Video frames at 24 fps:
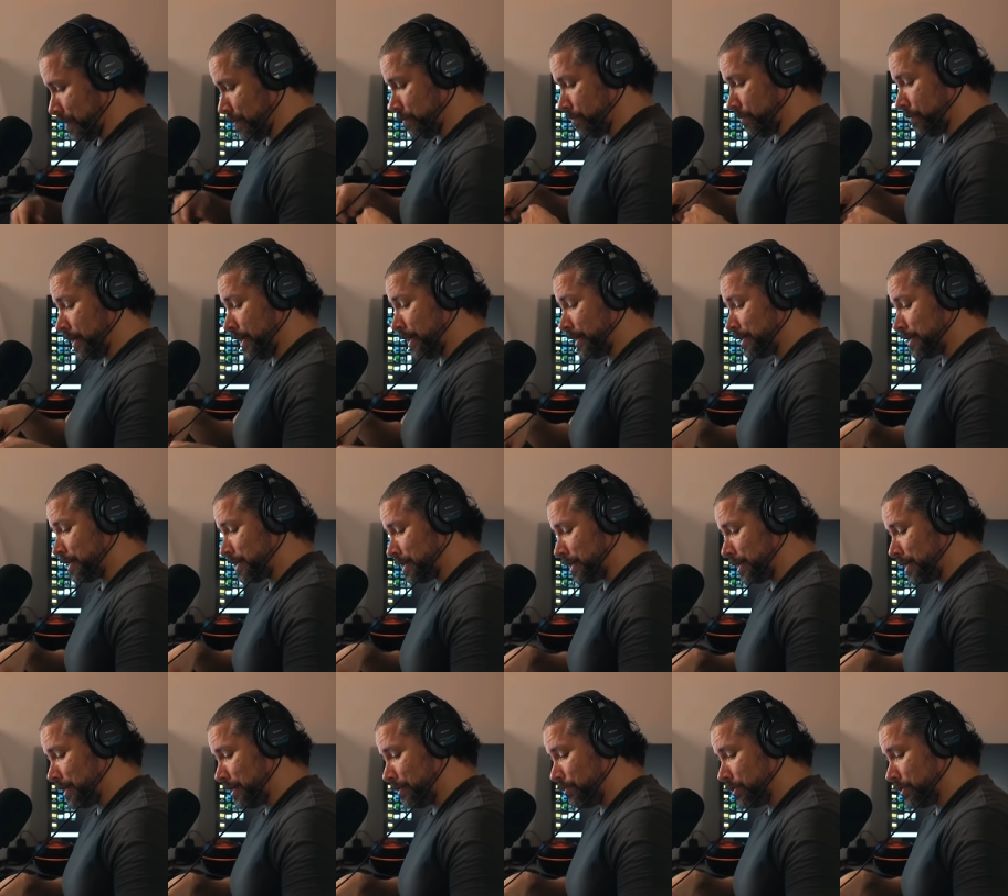when
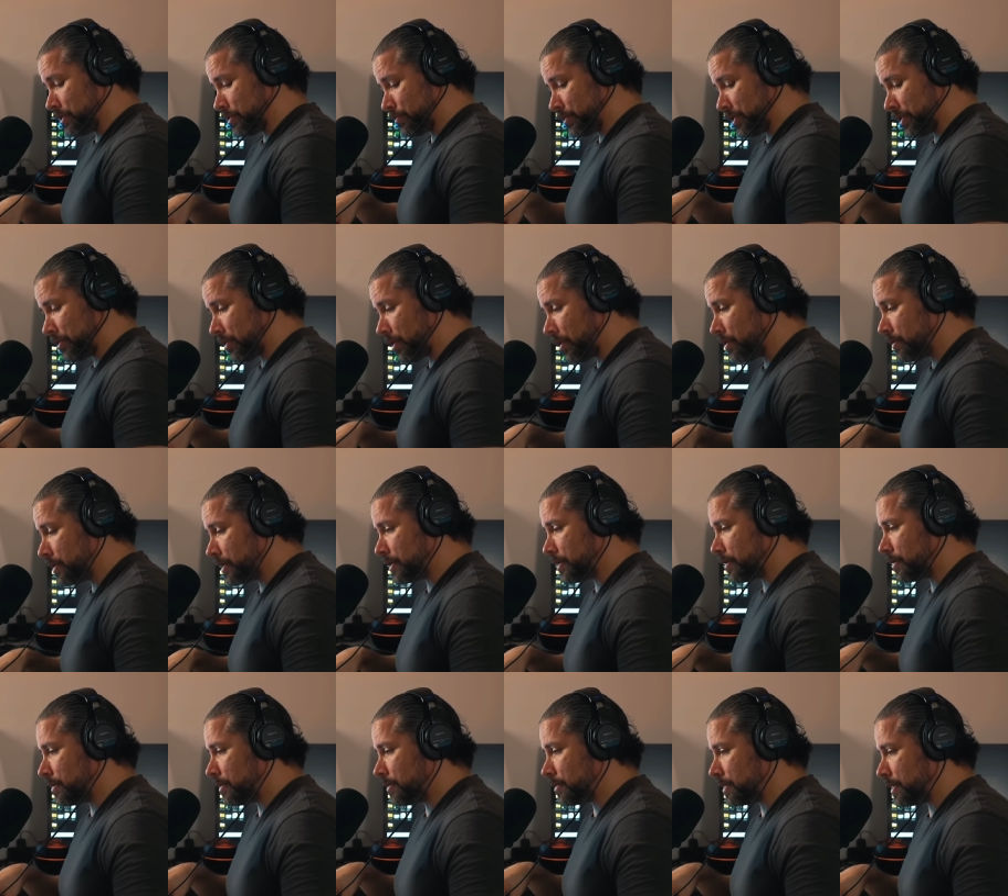she was
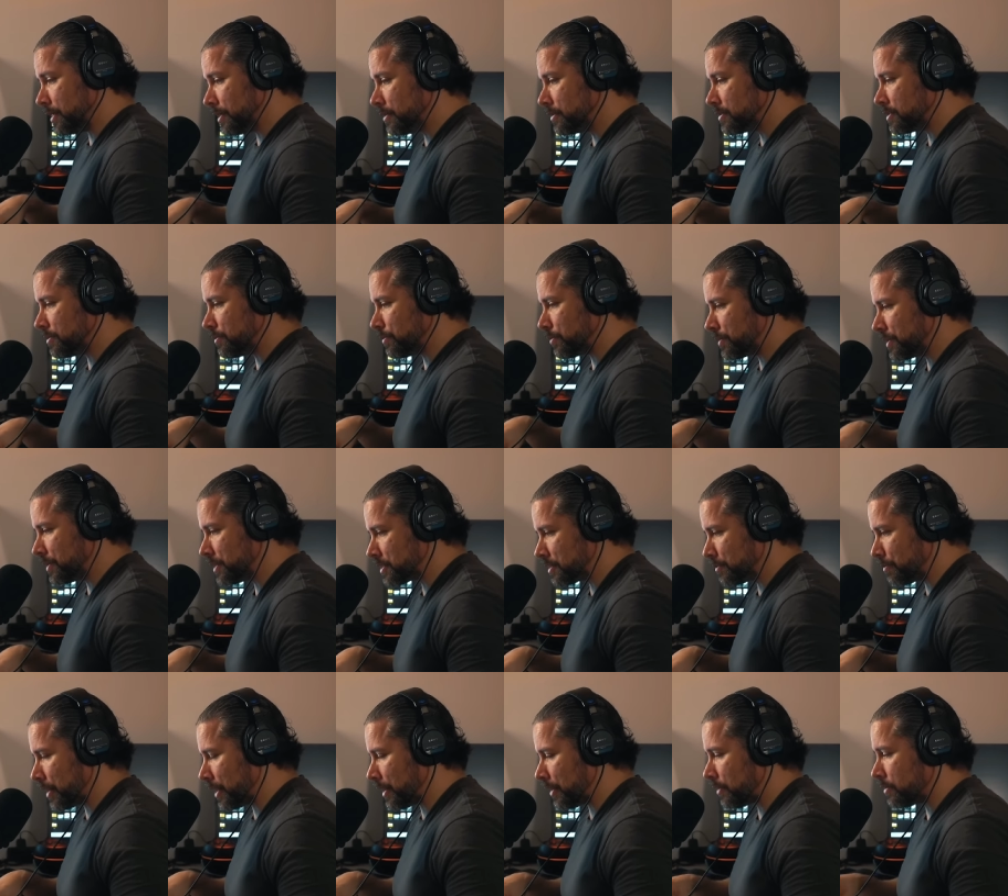recalling her years in
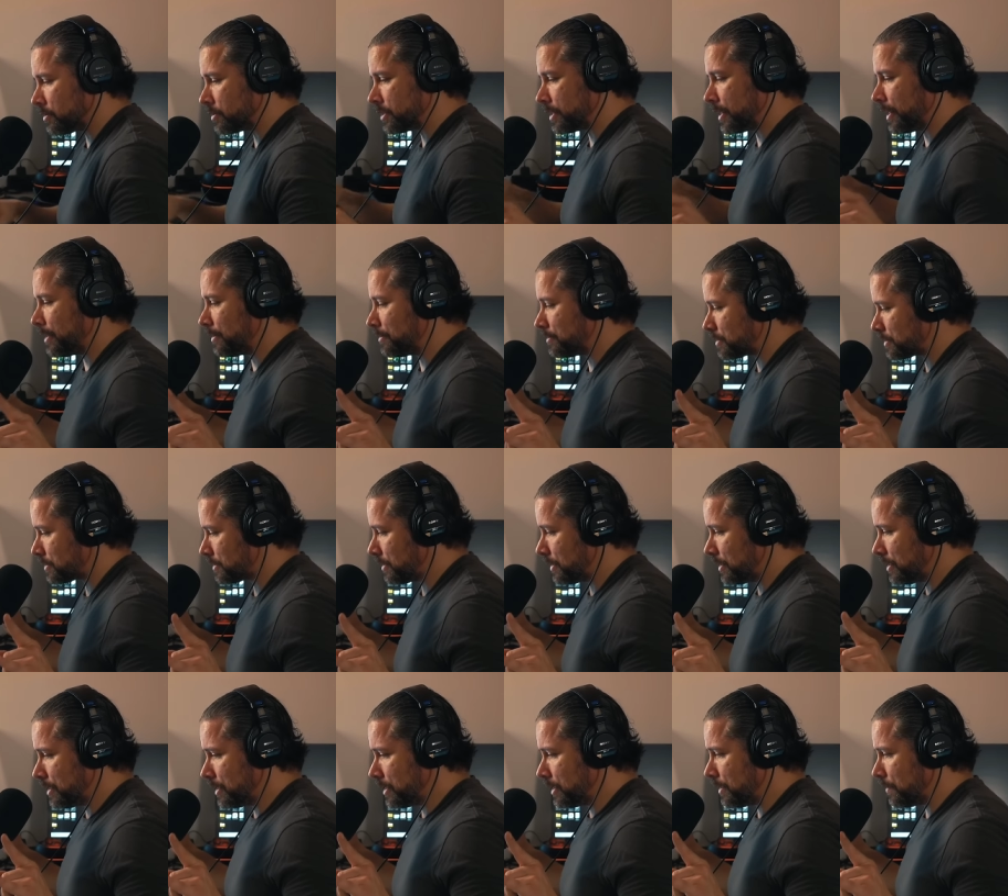prison, by all accounts,
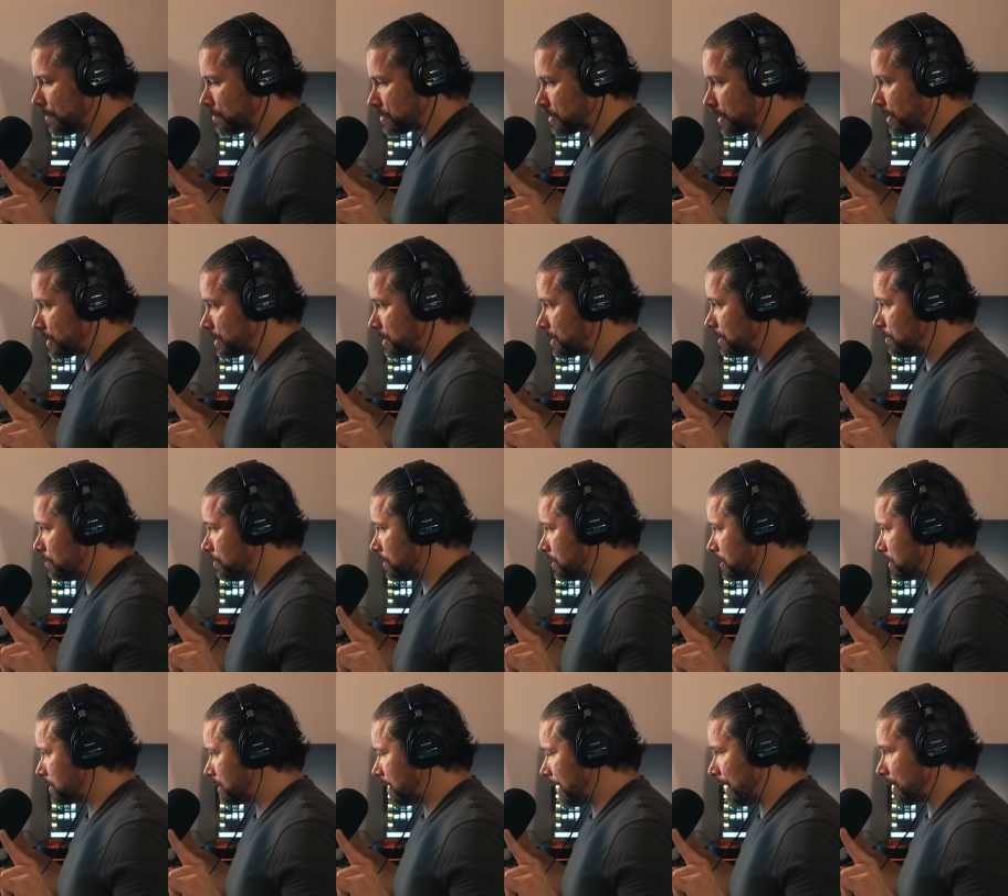it was like she
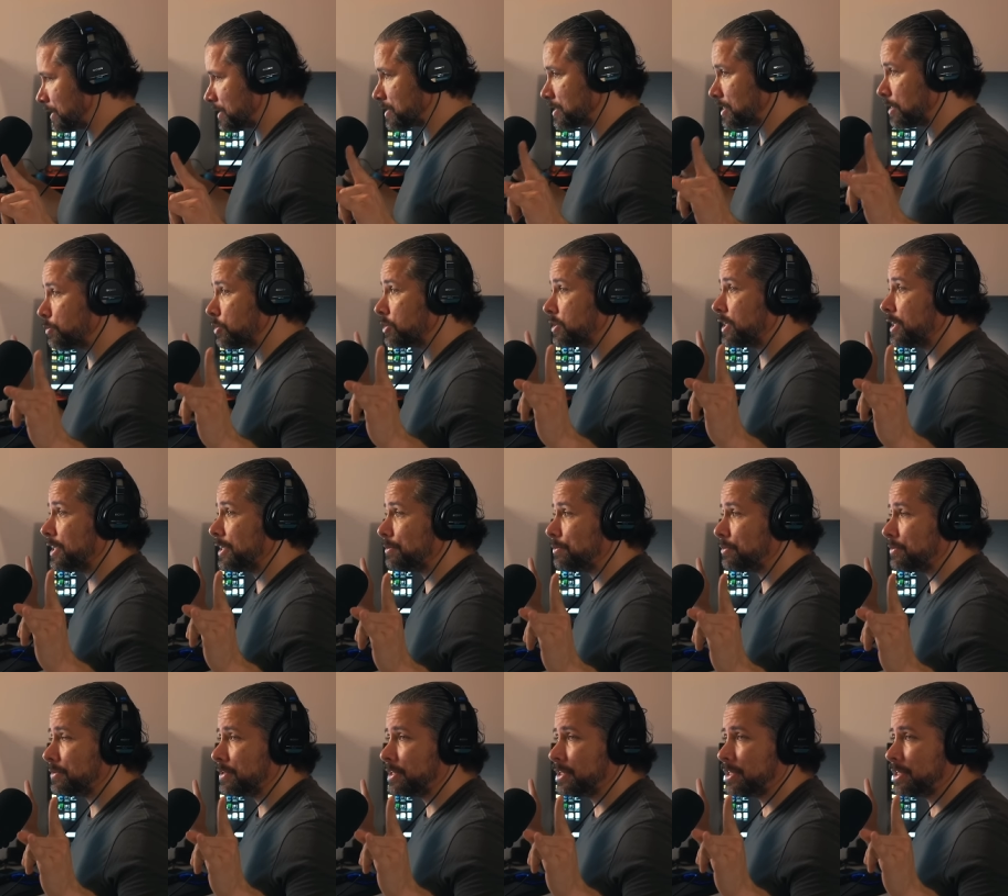was at summer camp.